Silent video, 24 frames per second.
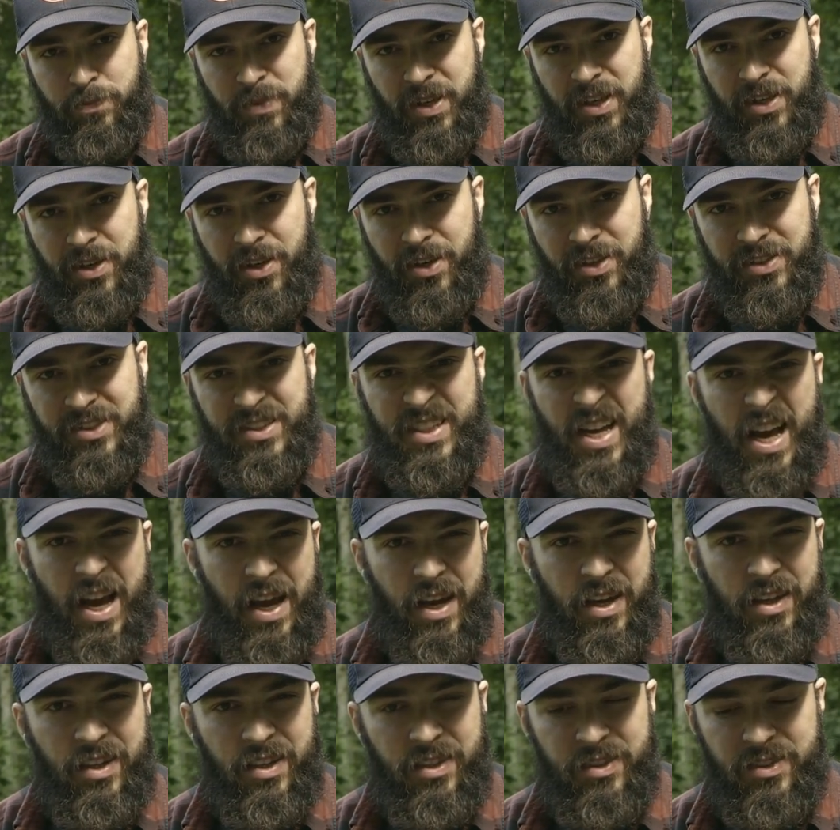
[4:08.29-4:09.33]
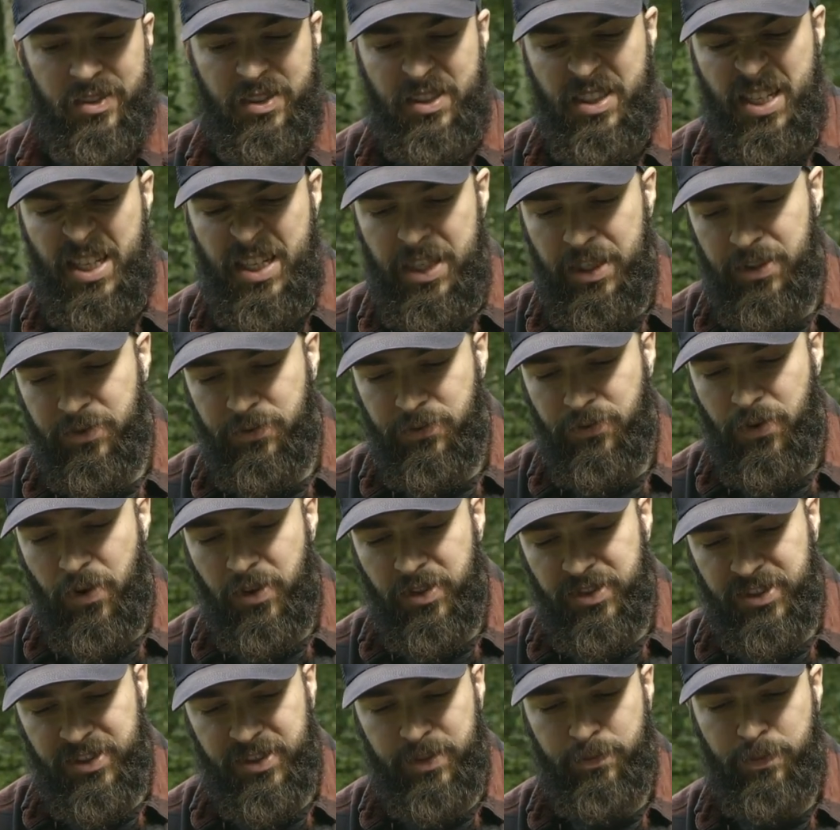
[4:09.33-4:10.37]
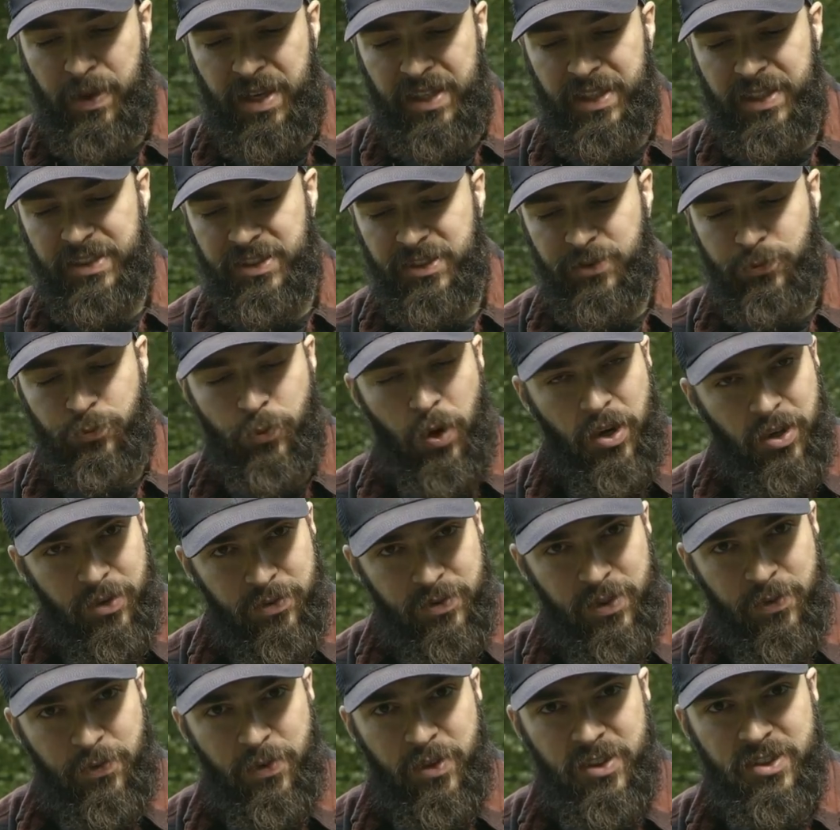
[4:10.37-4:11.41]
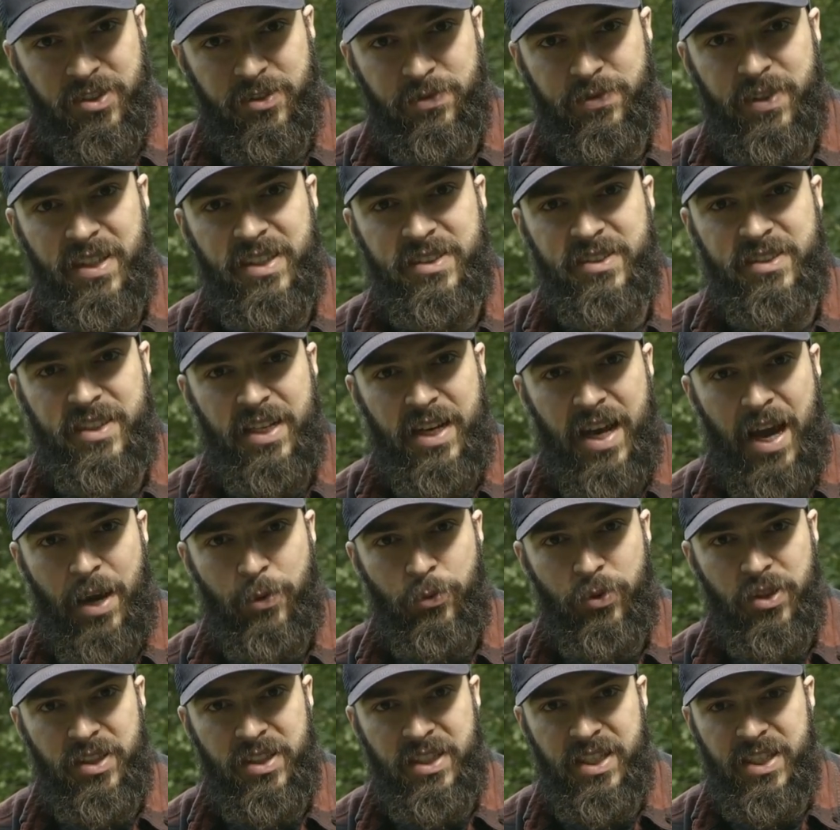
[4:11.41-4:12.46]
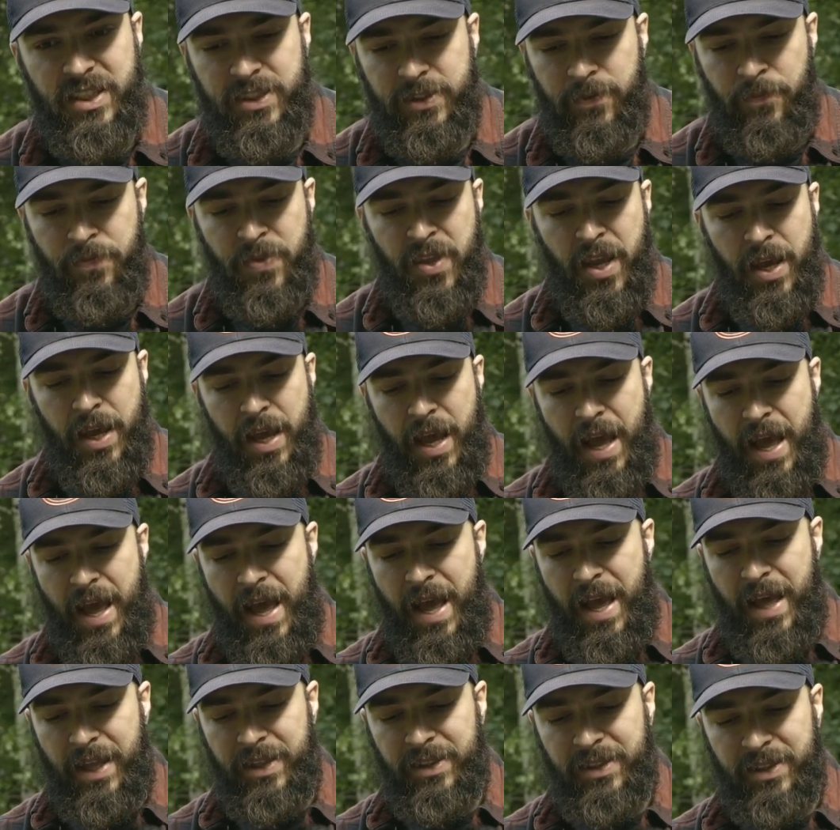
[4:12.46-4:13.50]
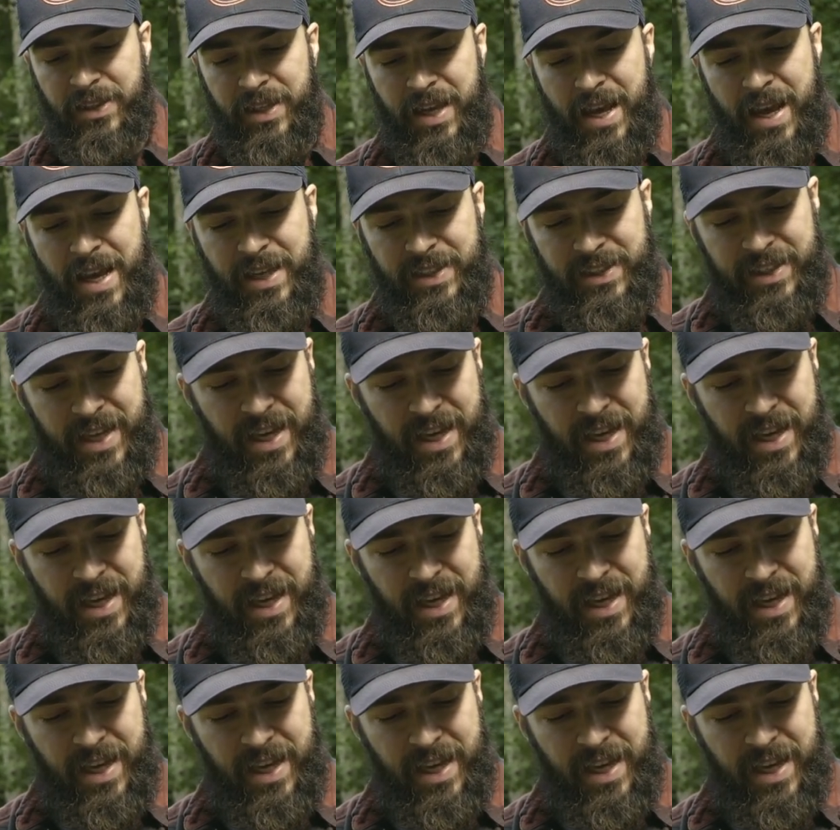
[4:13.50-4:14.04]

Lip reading: because I'll need it first, but it's one of the first things that I will need, and it